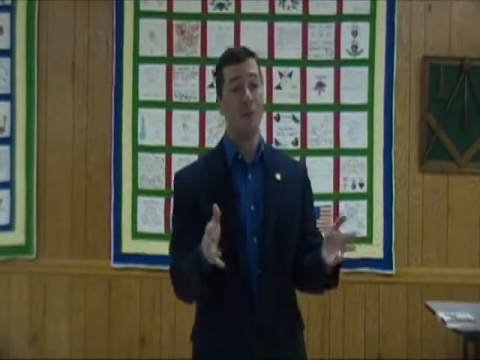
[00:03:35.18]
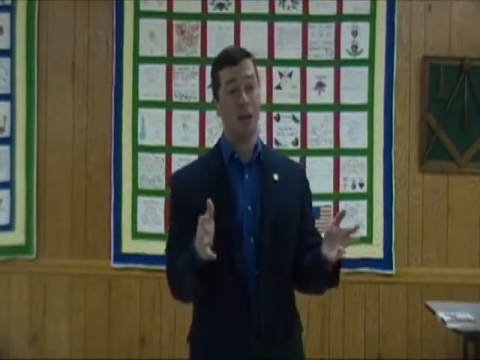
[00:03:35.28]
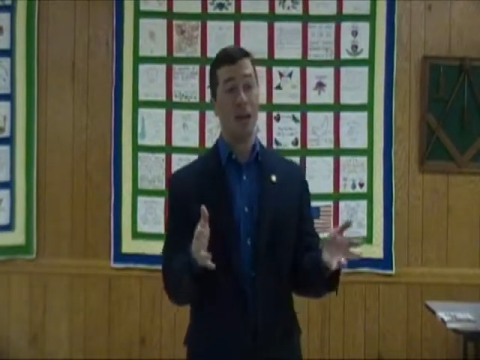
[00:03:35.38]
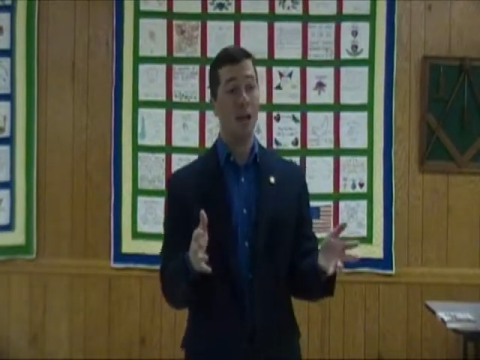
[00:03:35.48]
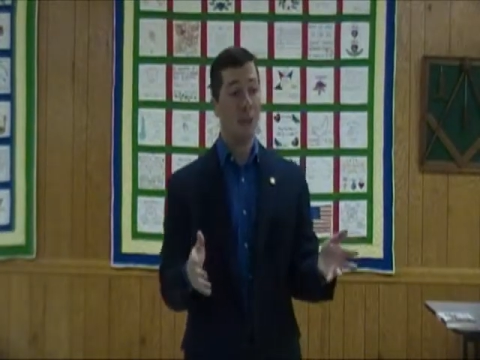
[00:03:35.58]
if
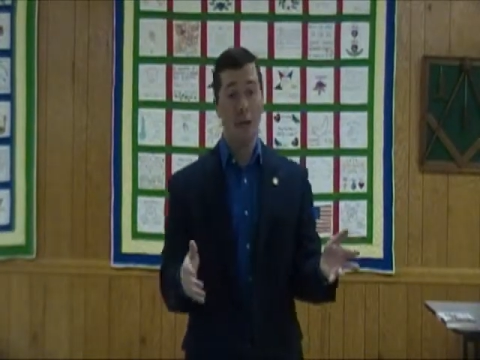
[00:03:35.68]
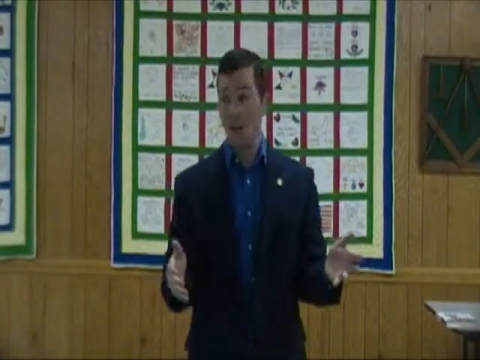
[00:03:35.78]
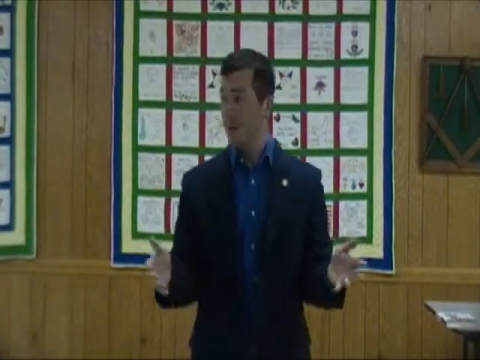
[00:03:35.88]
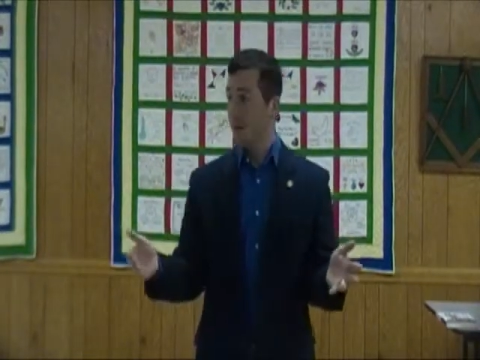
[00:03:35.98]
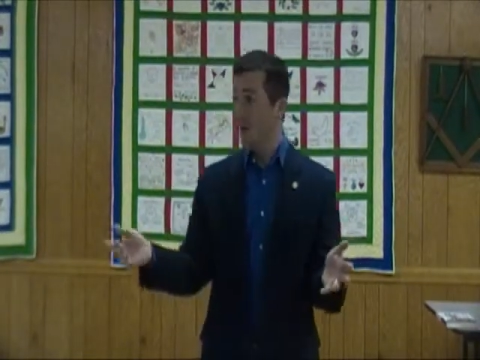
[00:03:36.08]
the
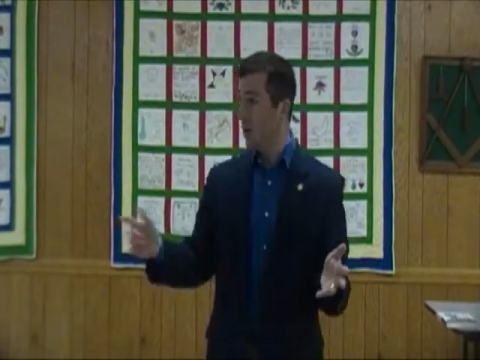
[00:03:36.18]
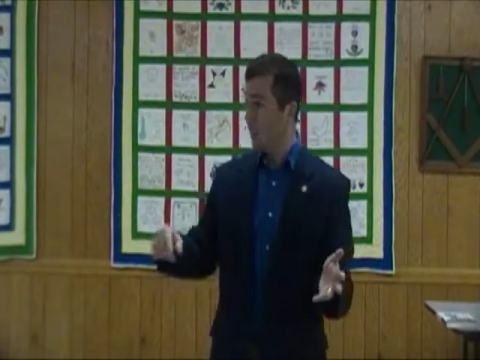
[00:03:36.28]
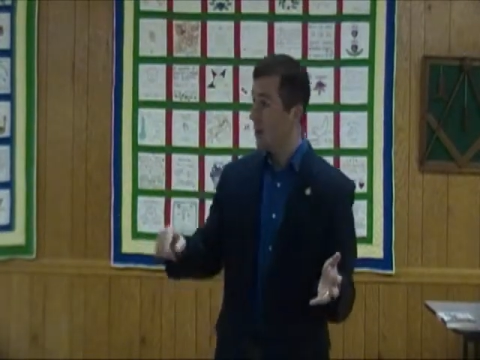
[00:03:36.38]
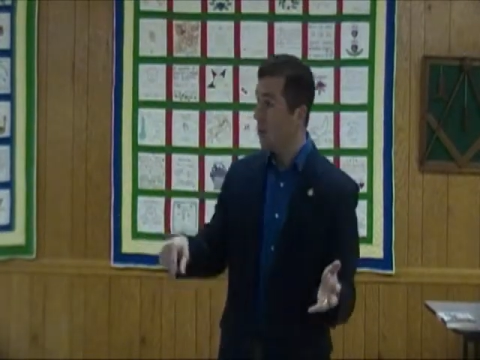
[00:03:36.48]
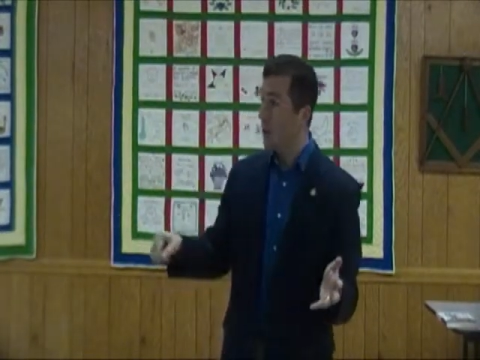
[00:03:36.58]
economy, you
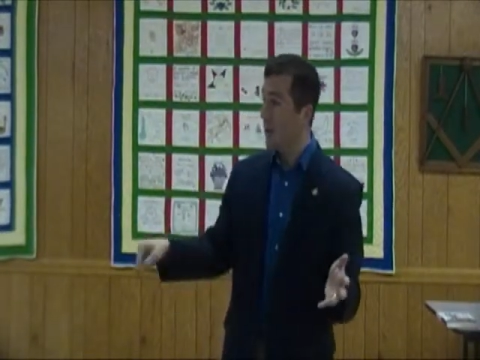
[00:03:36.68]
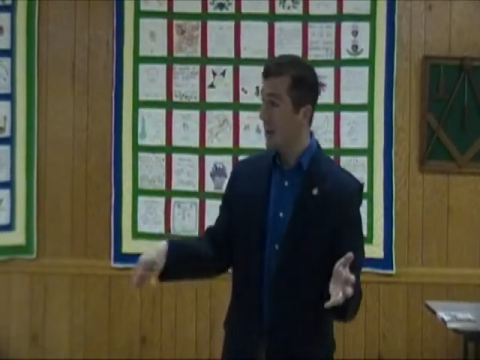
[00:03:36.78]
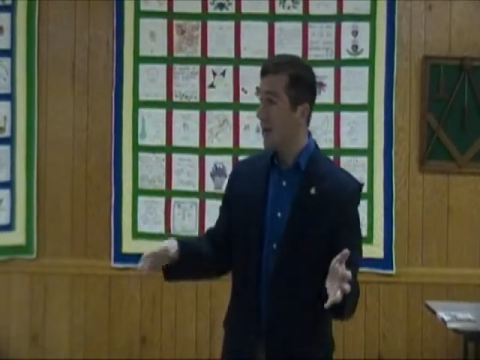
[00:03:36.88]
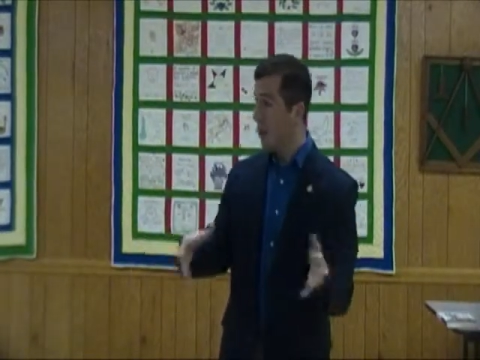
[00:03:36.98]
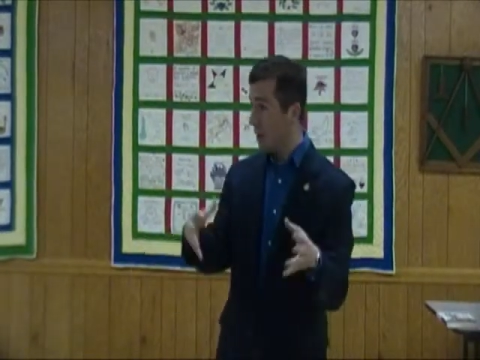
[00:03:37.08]
know, is
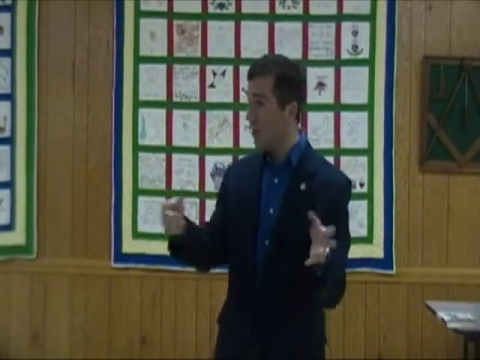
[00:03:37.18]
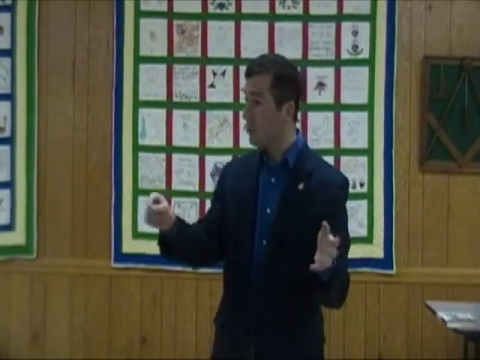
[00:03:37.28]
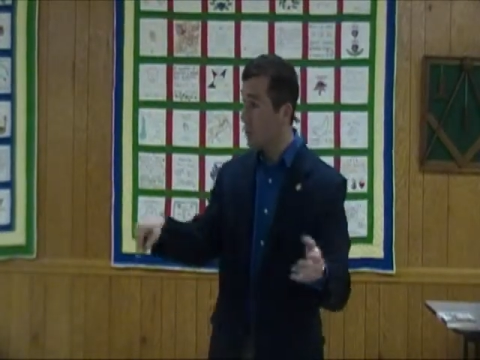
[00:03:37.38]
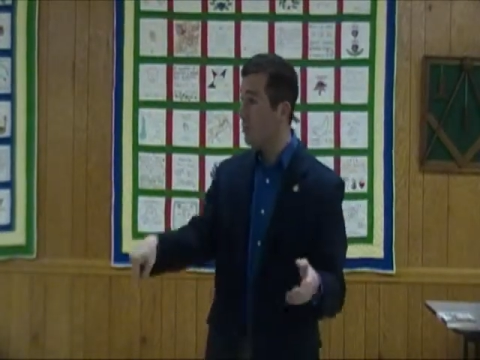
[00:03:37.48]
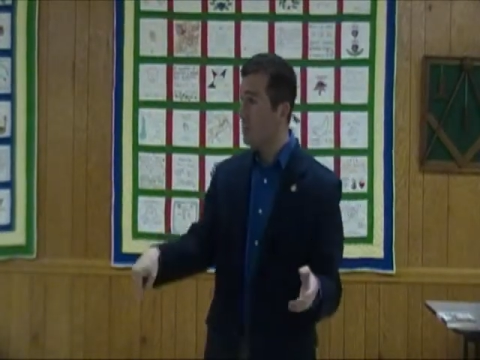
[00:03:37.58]
going down,
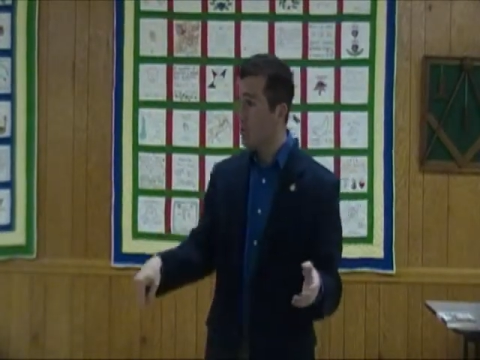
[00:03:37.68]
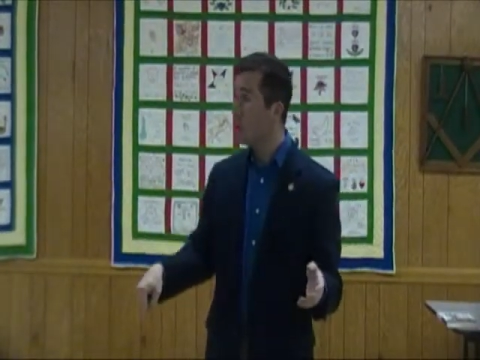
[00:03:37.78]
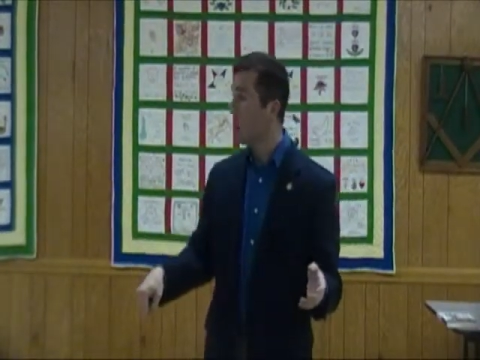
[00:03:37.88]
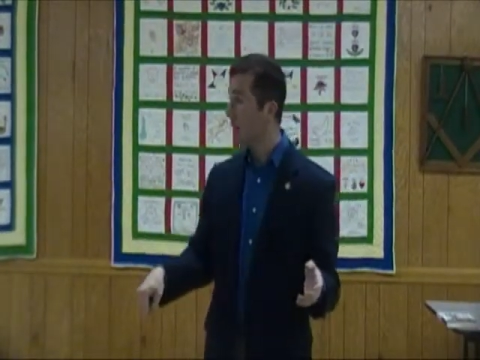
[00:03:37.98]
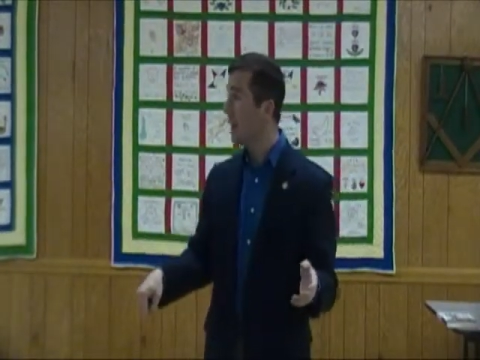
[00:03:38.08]
Ohio GDP is
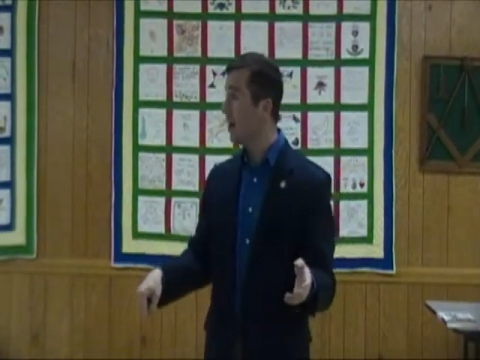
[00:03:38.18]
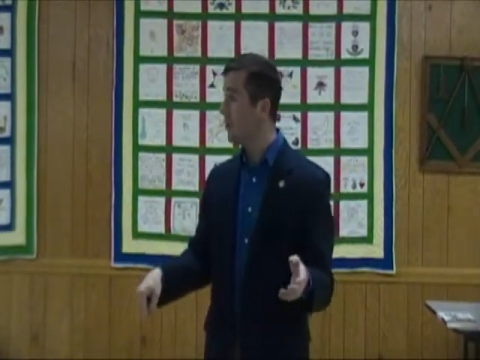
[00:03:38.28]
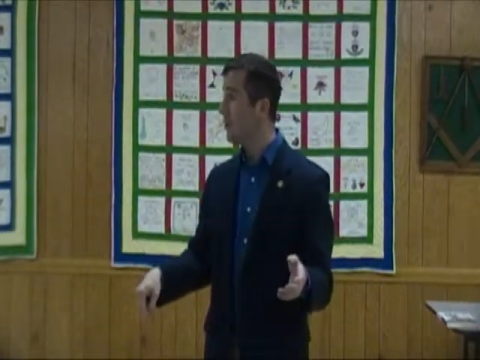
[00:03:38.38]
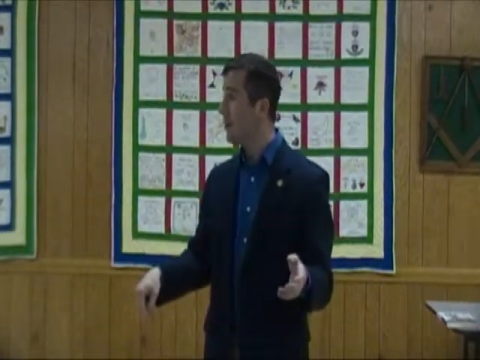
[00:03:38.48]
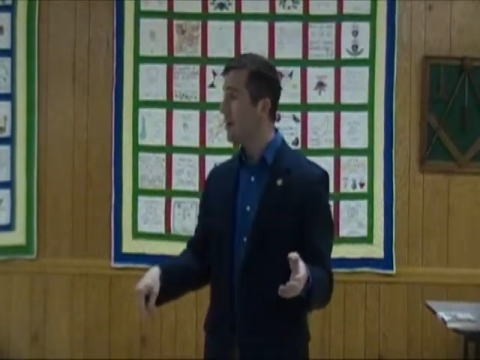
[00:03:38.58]
going
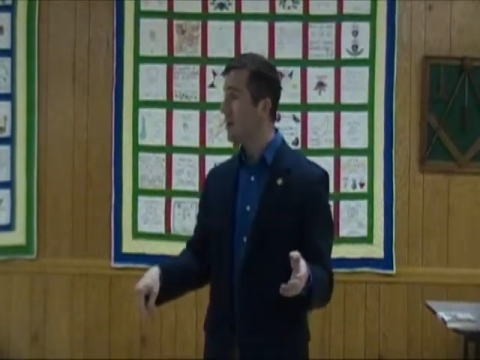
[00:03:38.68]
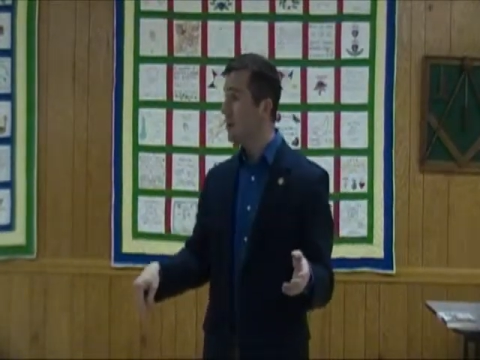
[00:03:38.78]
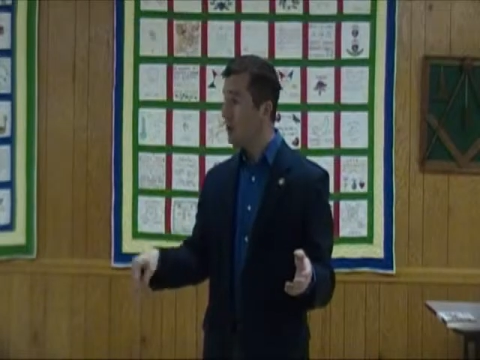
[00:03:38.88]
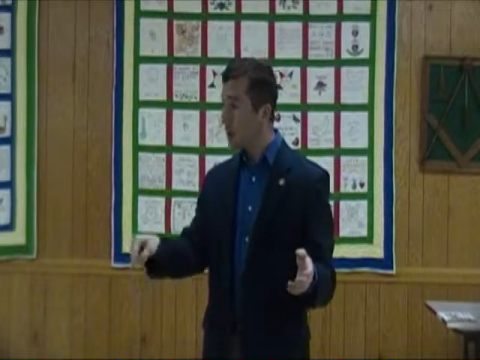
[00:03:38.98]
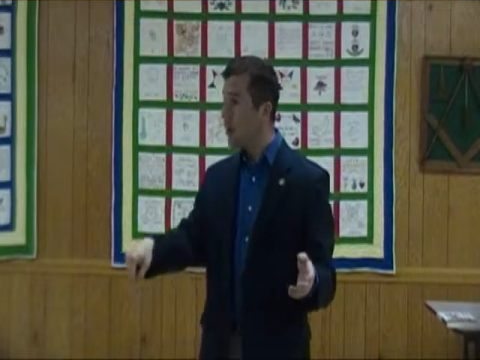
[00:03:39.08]
down,
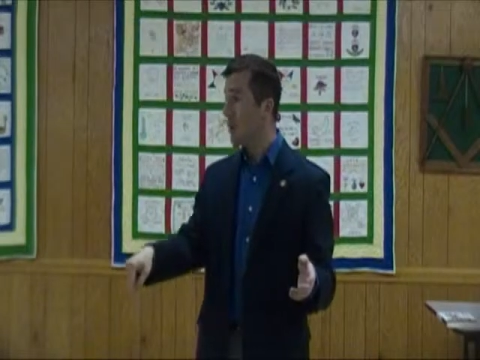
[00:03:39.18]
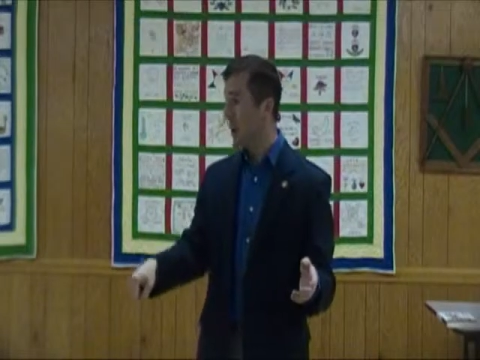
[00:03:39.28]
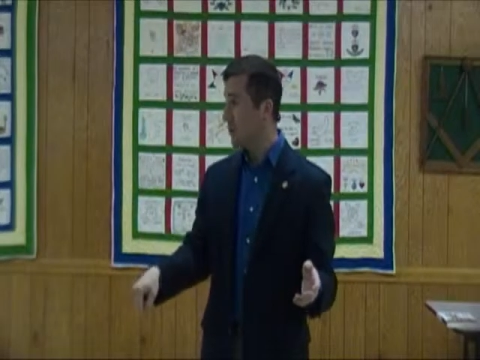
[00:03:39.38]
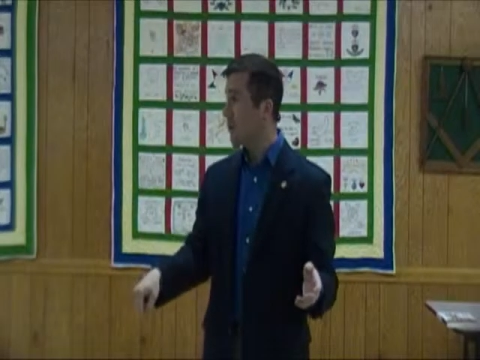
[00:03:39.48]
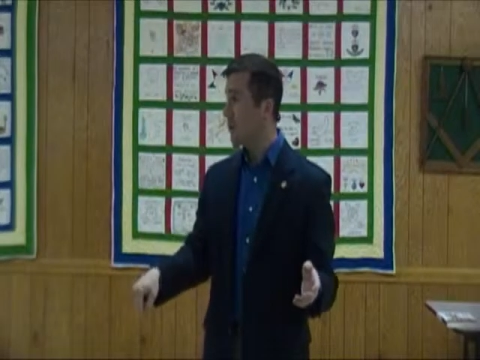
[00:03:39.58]
you got to go
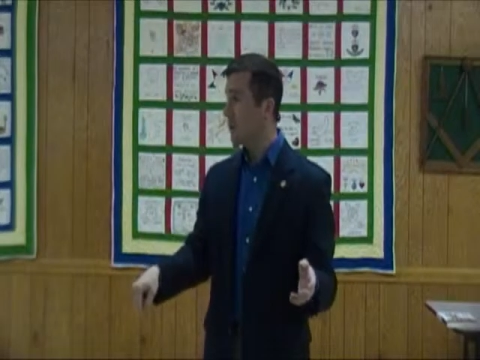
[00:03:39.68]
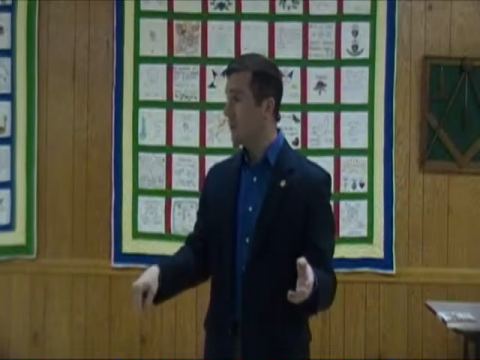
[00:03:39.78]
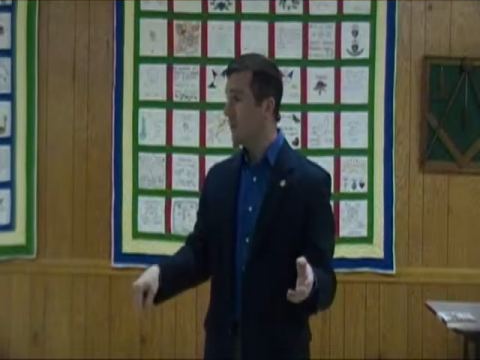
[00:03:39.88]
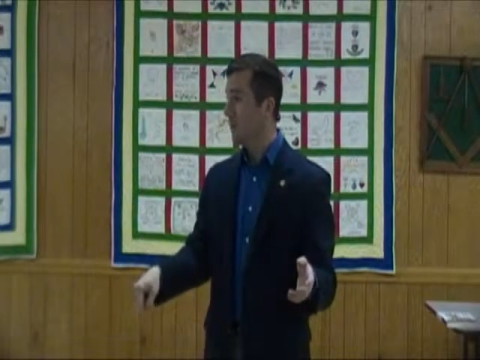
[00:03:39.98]
down too.